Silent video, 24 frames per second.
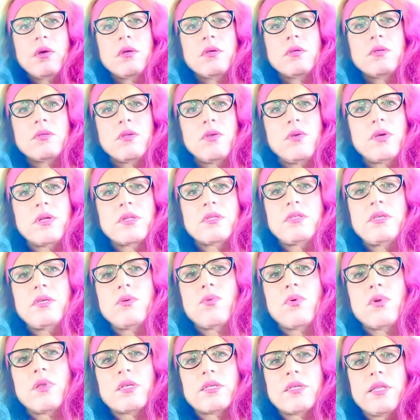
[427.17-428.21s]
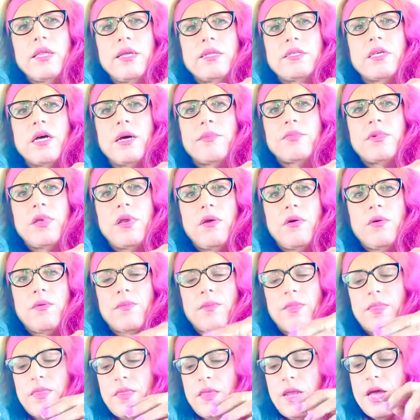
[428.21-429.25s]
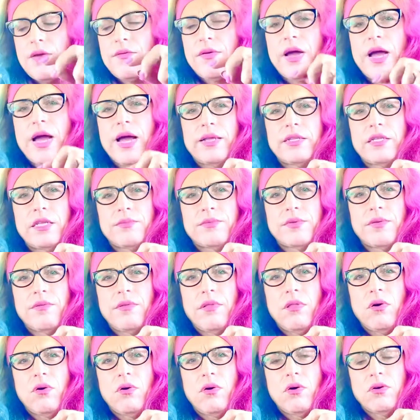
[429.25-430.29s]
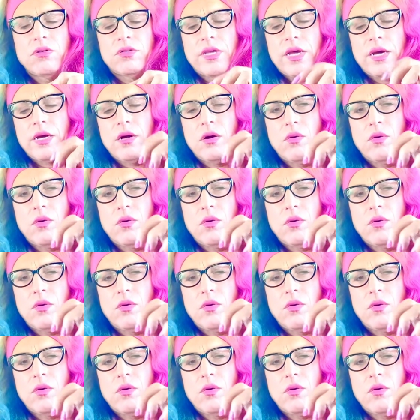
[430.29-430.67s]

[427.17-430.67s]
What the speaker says: So you can see where this leads up to. And I have a concept of the logos echo,